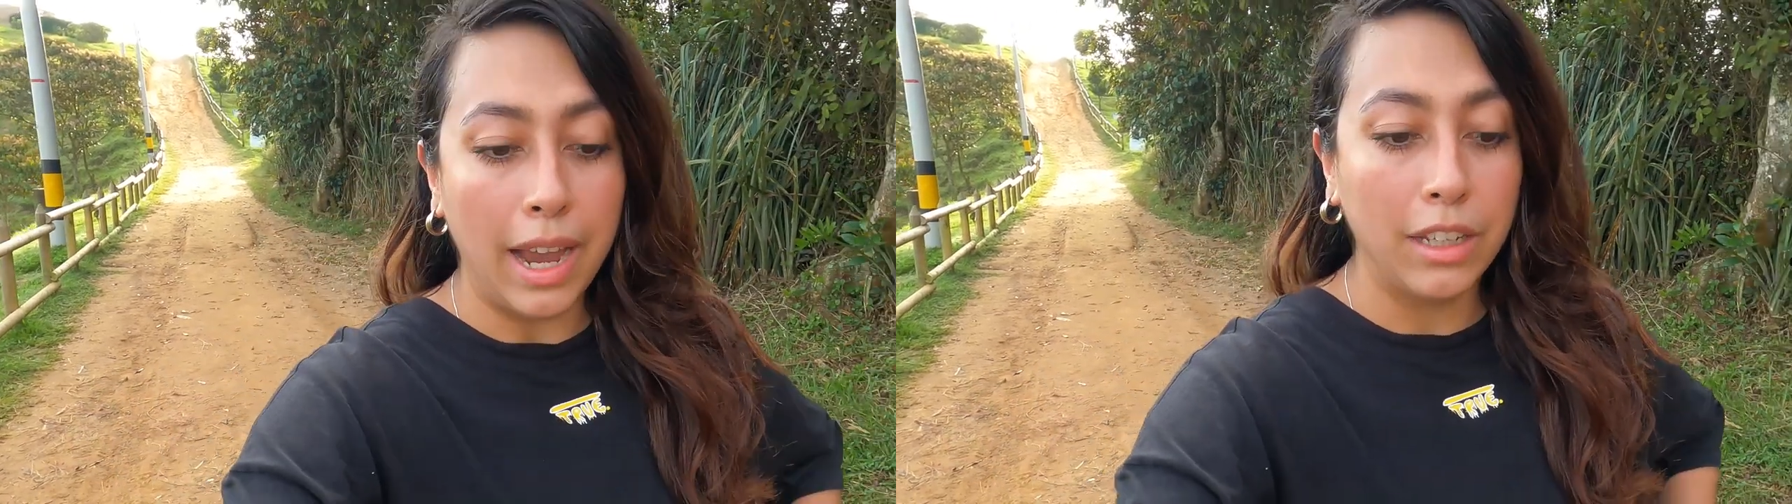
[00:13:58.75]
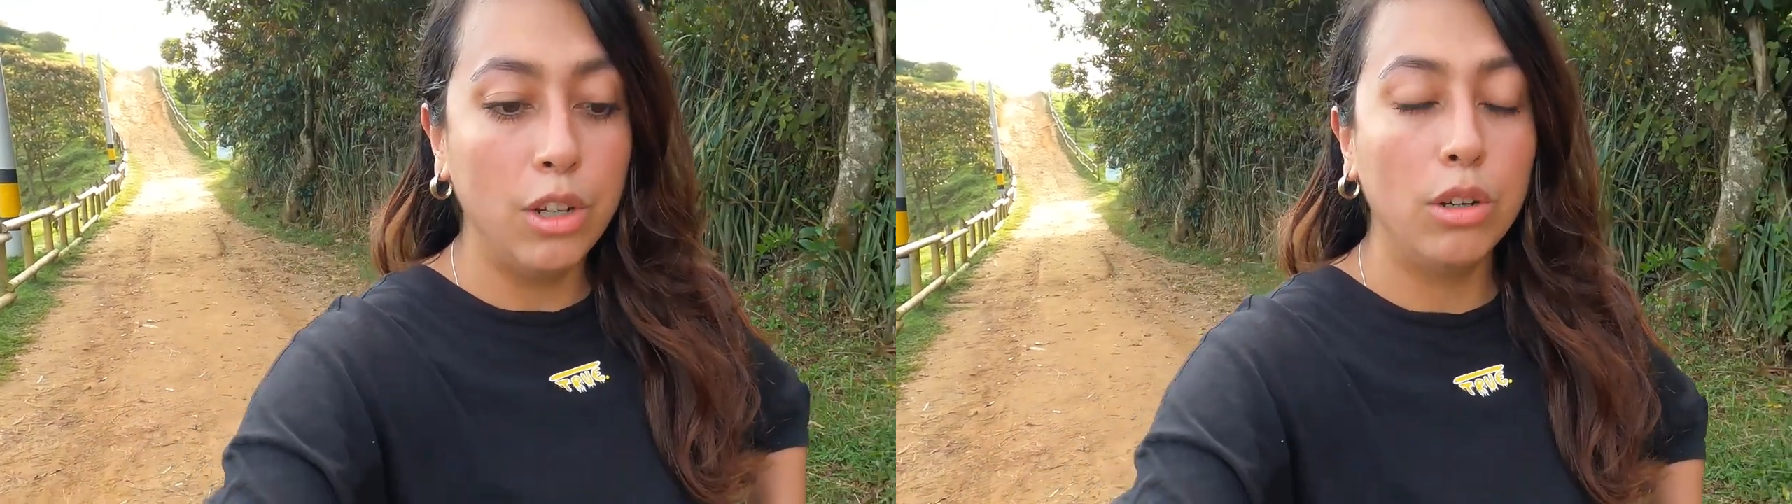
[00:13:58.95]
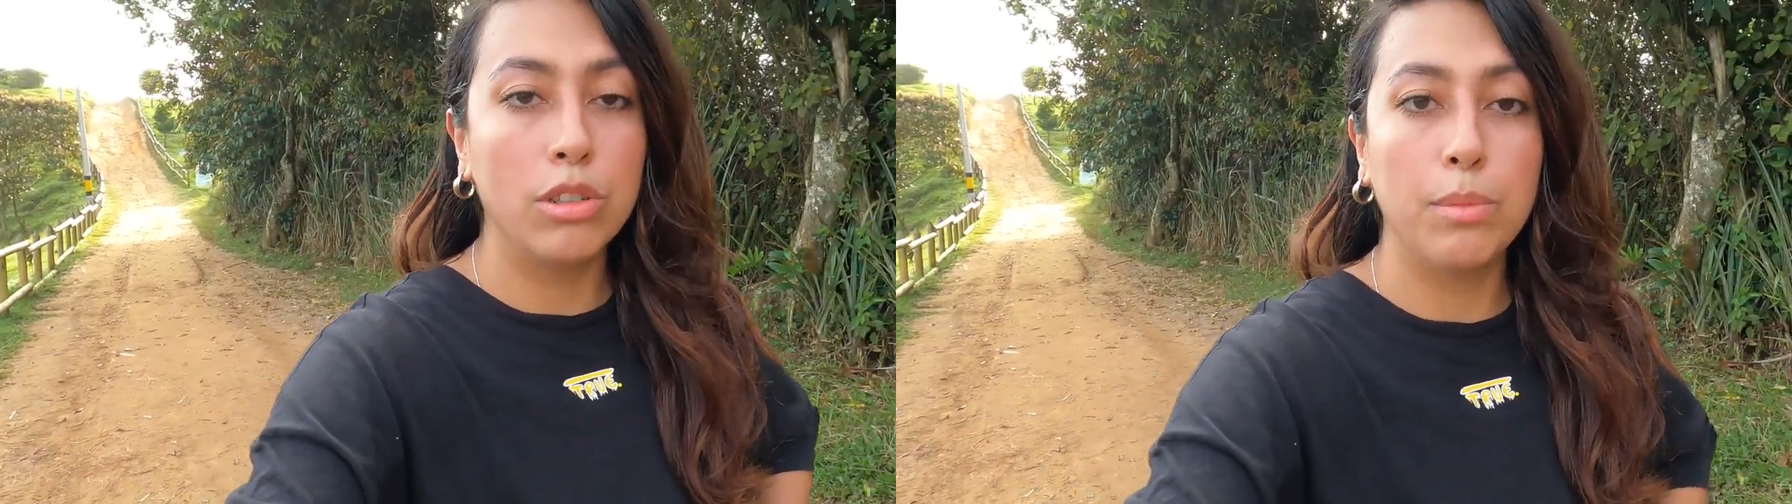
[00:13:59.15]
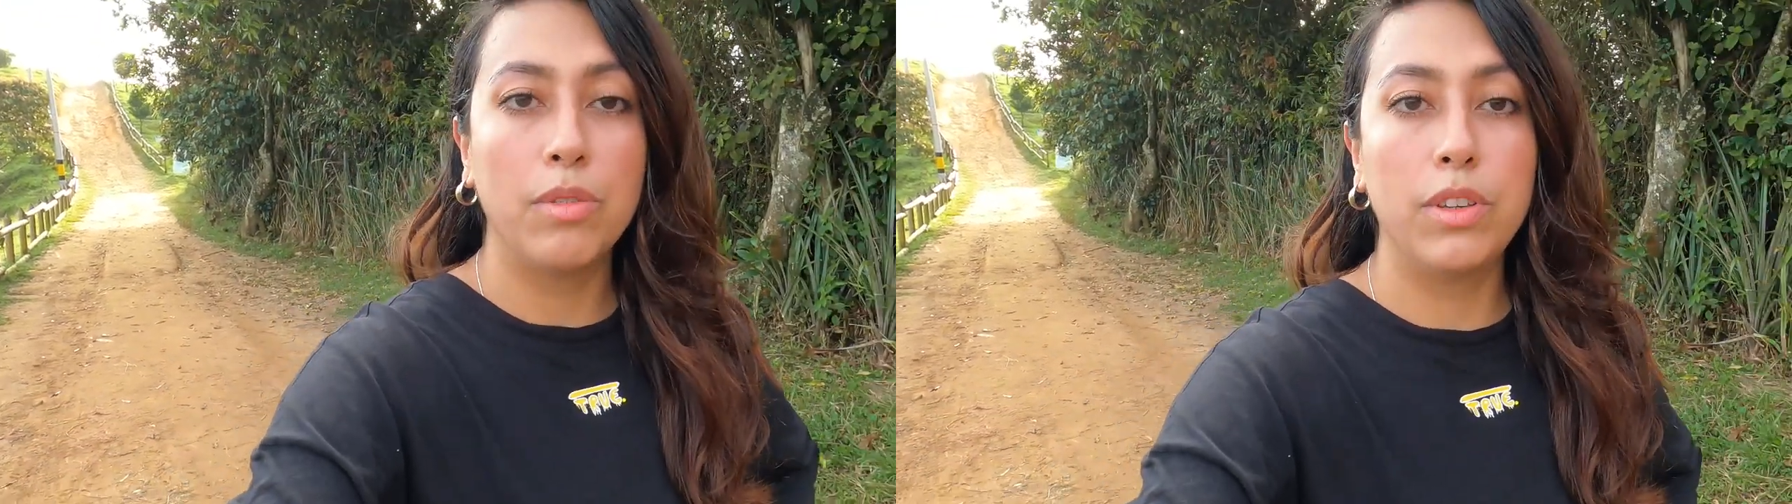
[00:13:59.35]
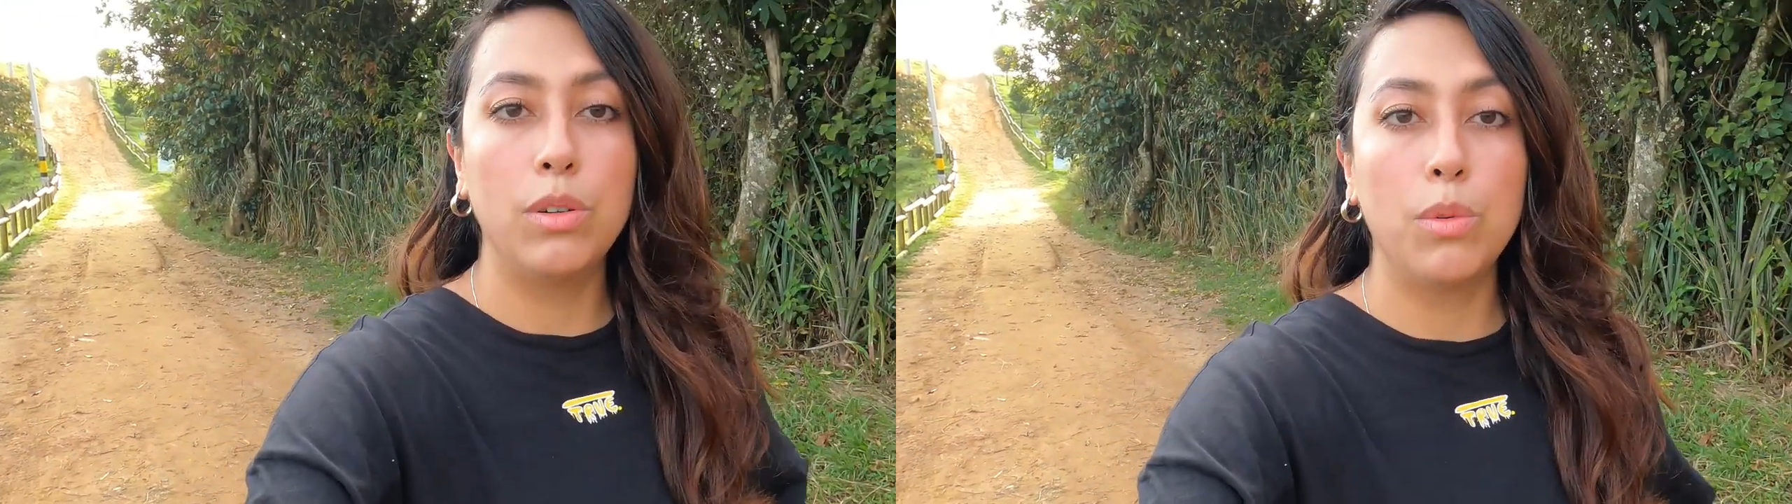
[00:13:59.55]
I know some
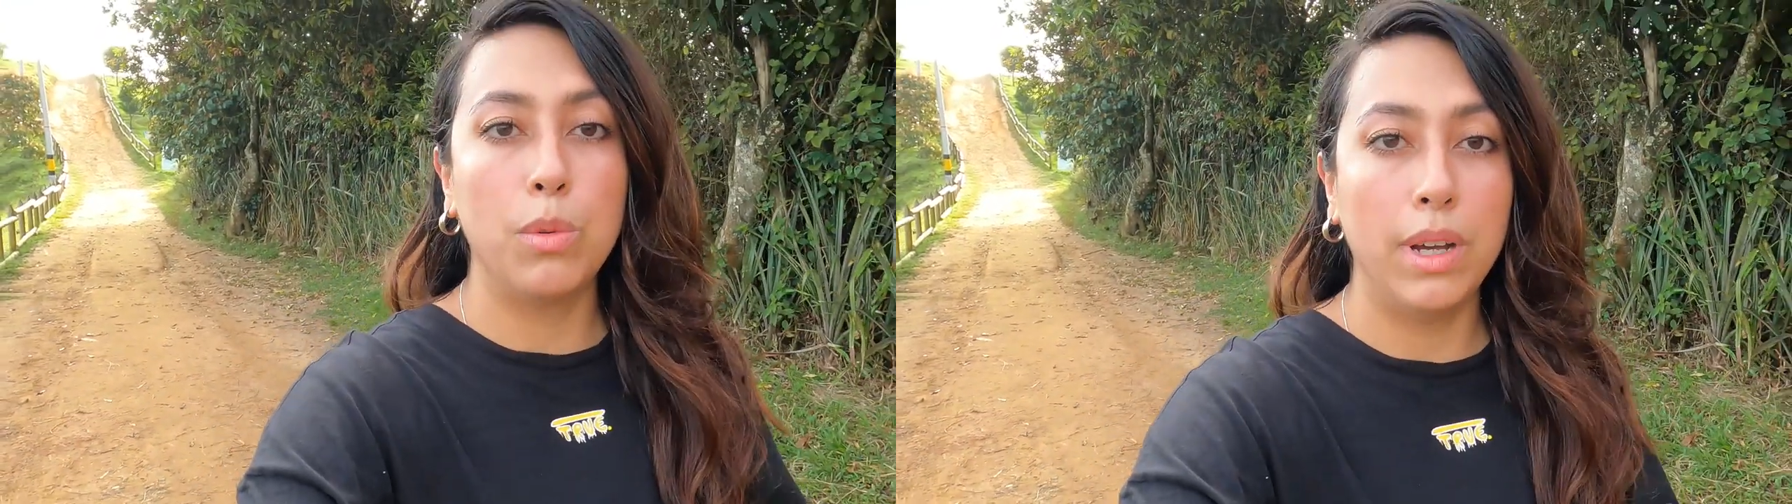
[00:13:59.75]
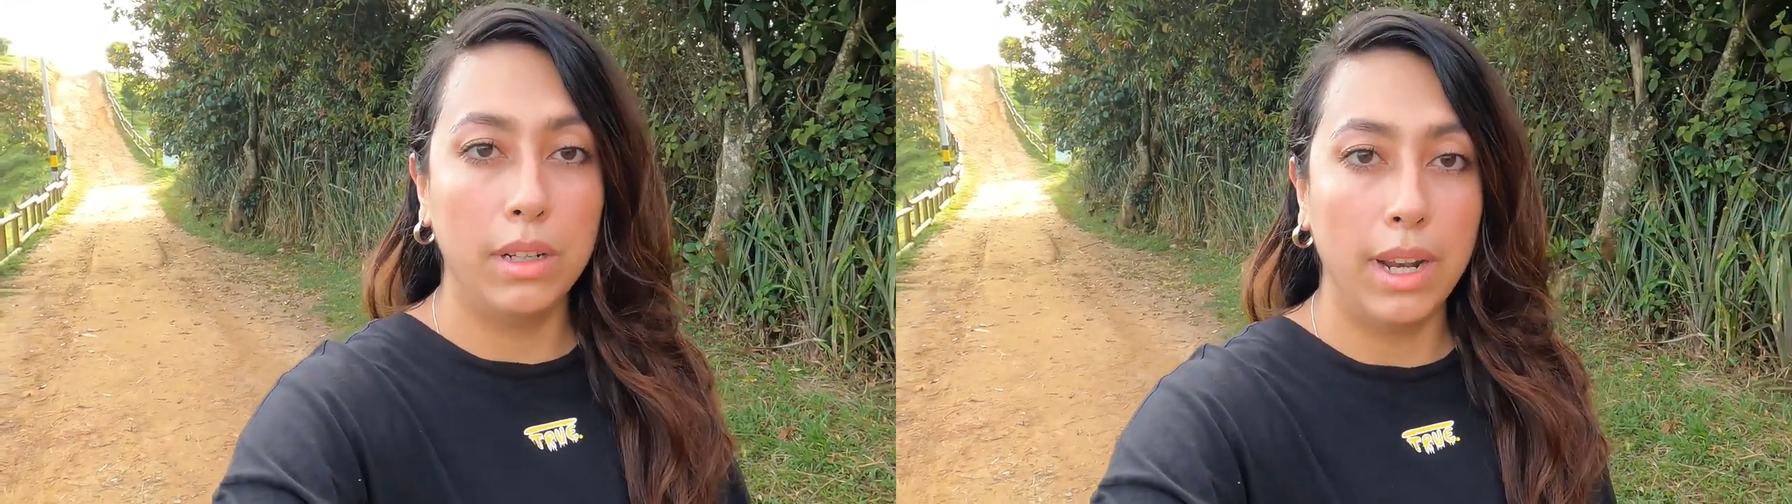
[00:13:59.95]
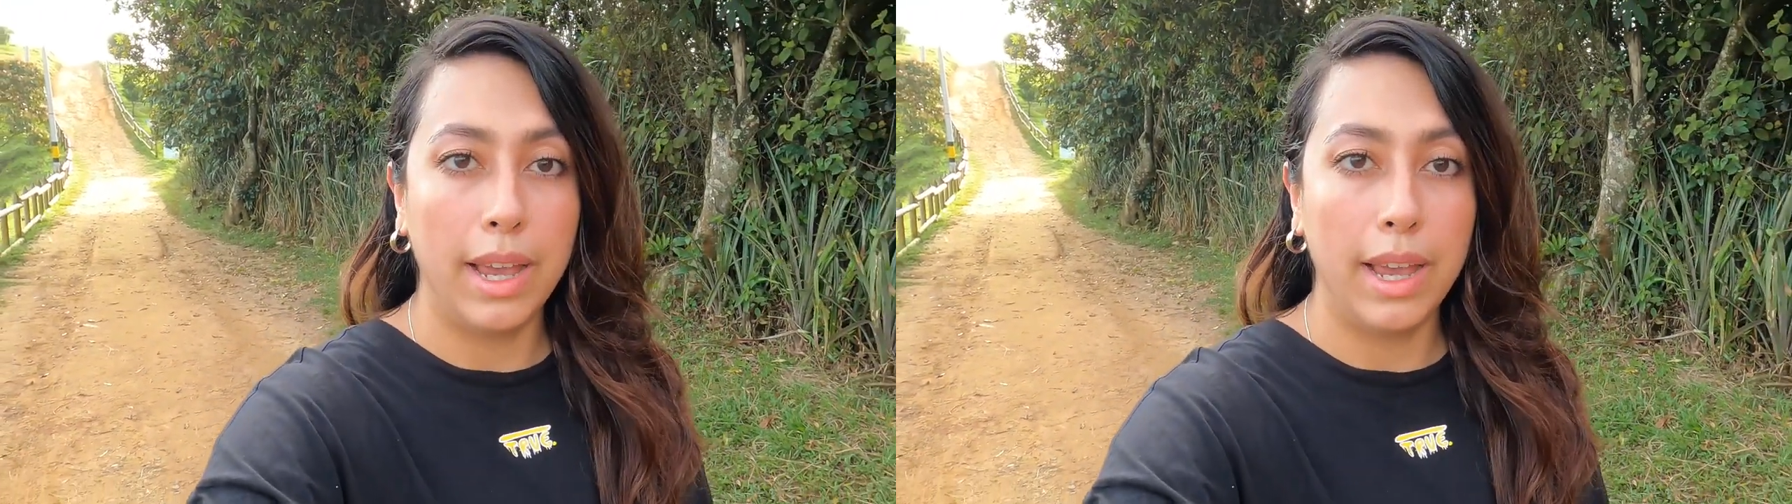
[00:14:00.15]
of you want